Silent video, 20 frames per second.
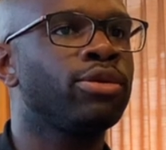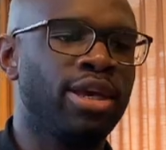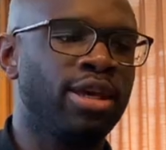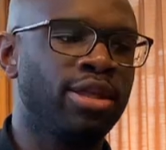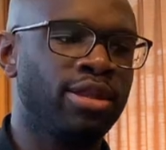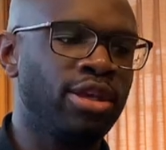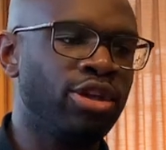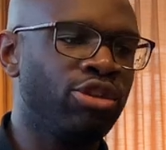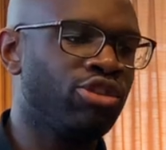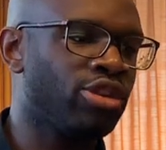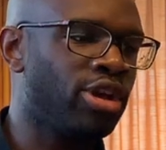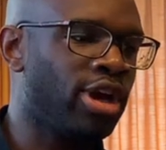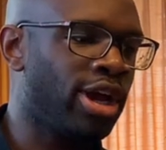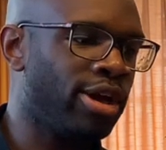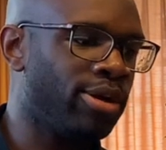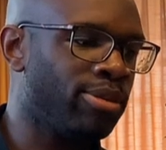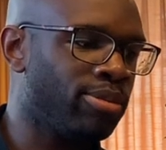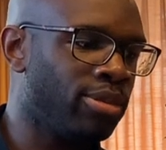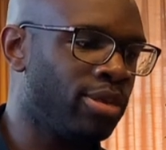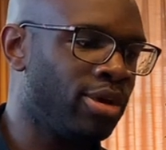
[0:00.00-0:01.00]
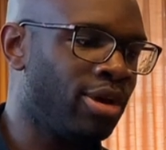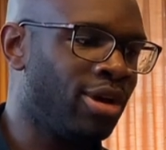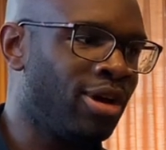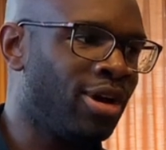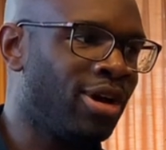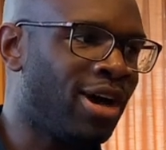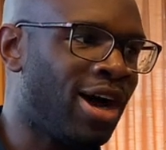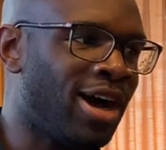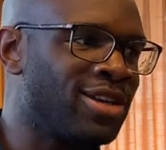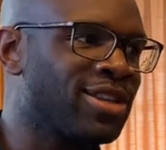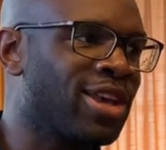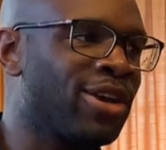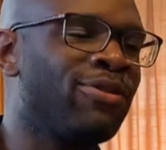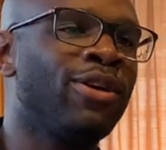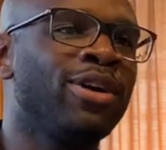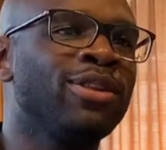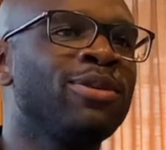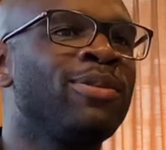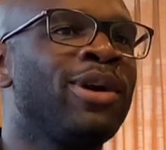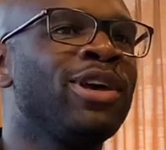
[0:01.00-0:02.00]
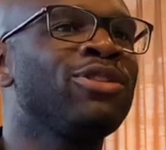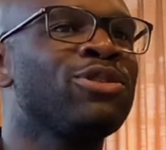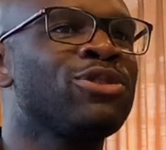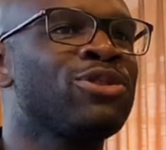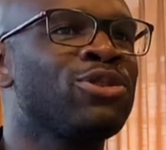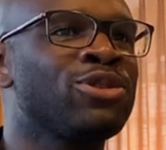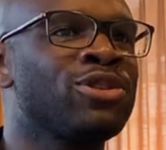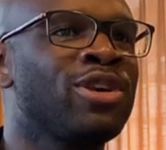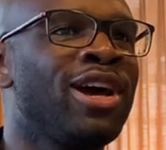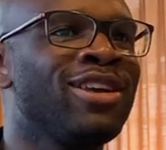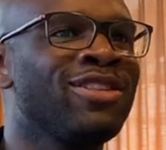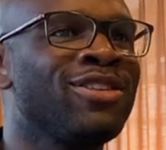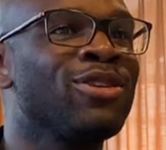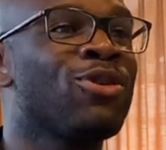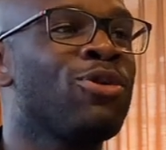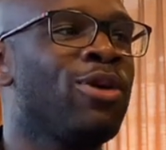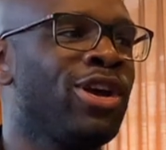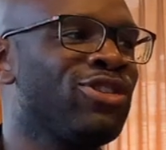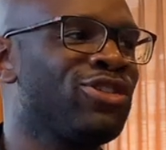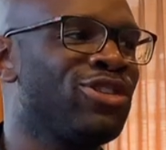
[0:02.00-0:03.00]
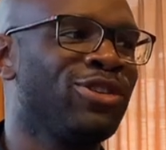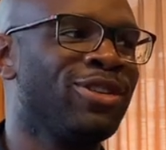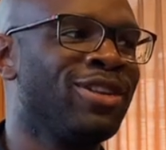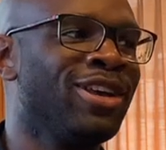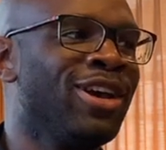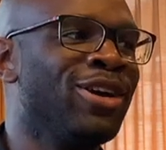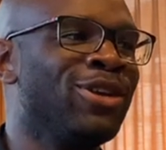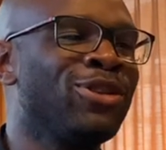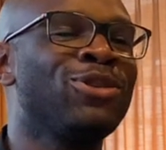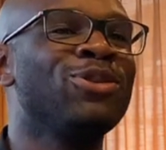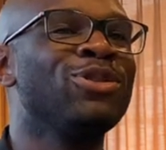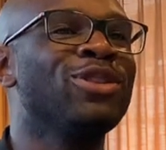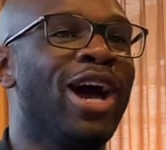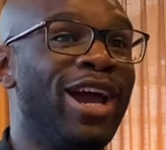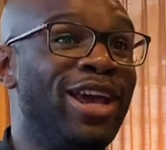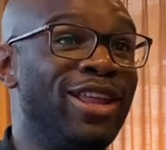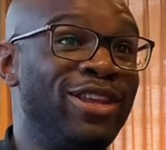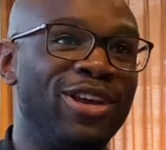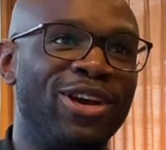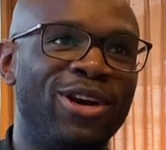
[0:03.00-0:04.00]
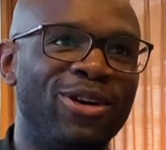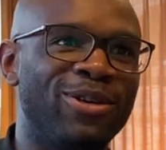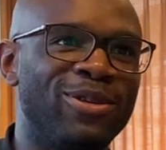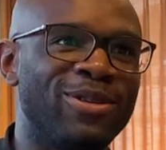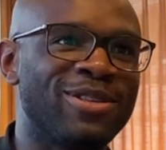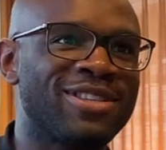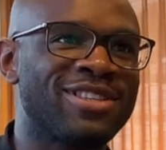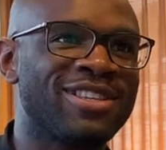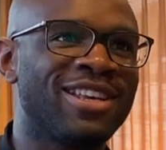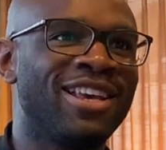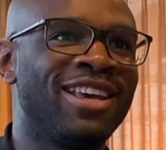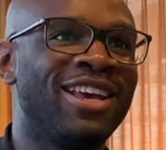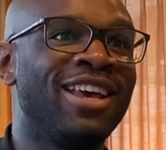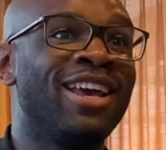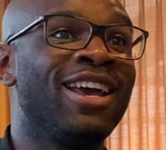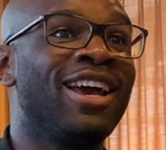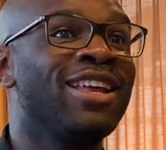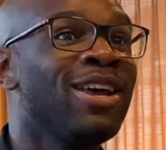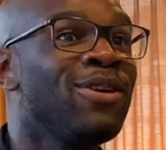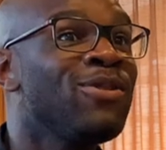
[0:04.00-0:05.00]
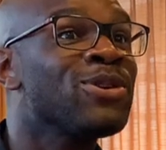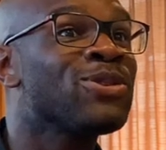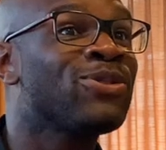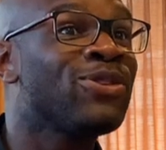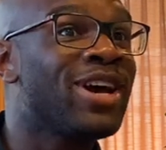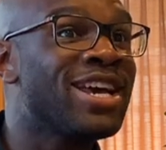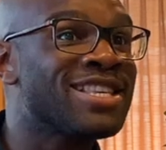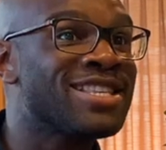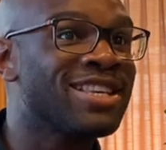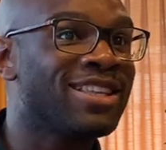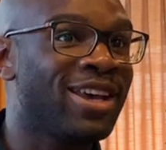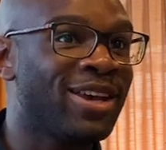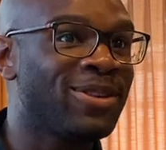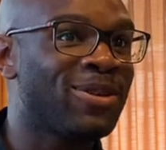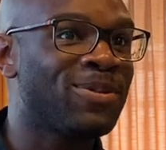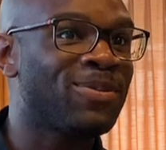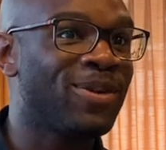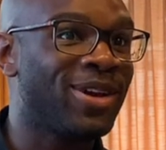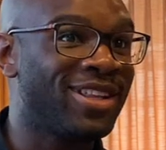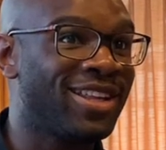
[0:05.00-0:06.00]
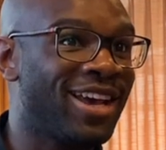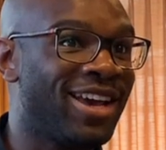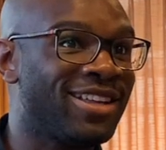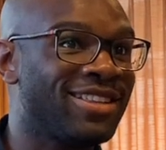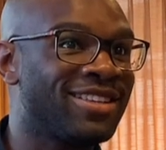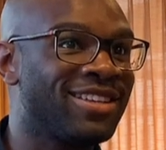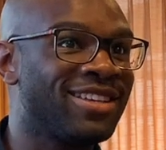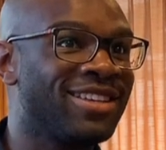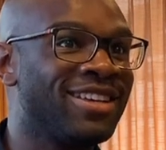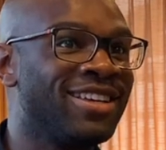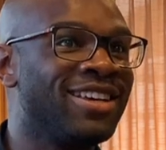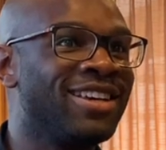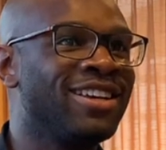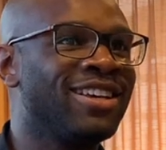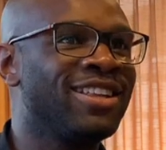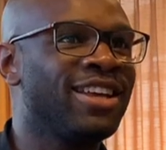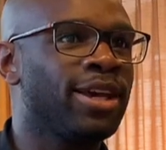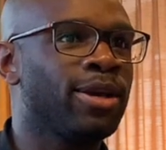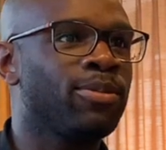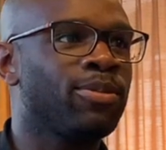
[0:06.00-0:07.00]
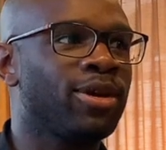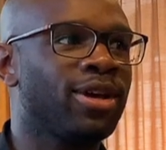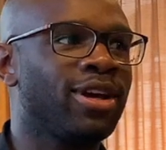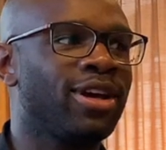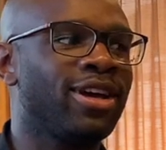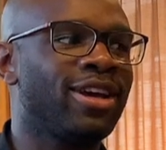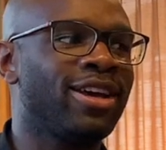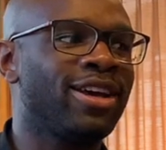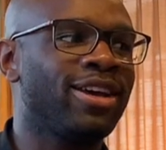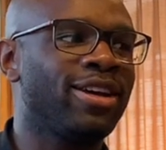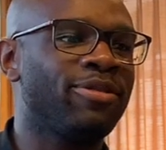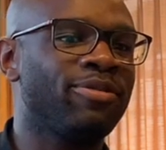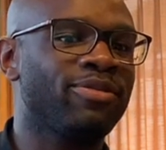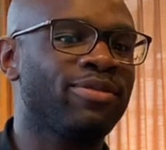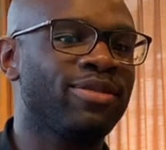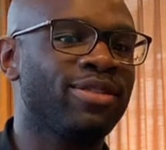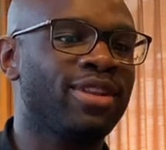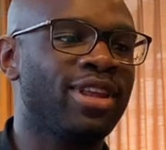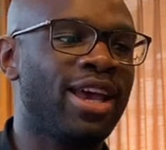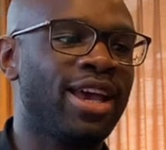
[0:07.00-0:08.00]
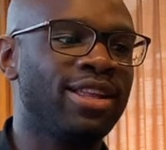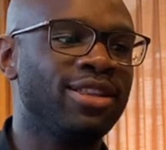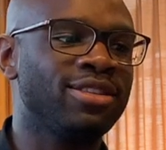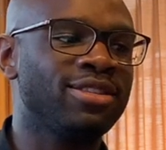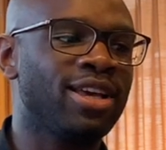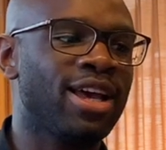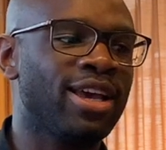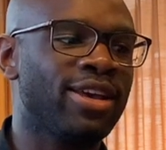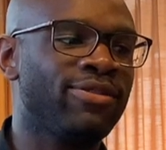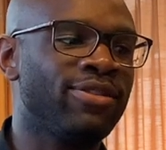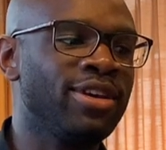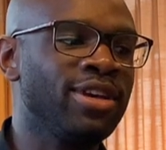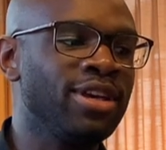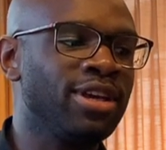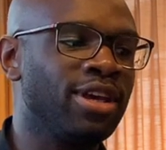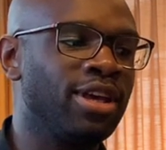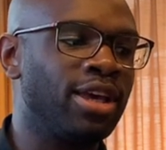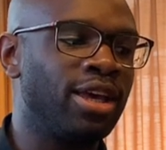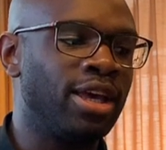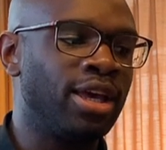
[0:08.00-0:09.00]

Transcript: at each time, asking fundamental societal questions to nine-year-olds. And I was fascinated by that. Like, um, and I think,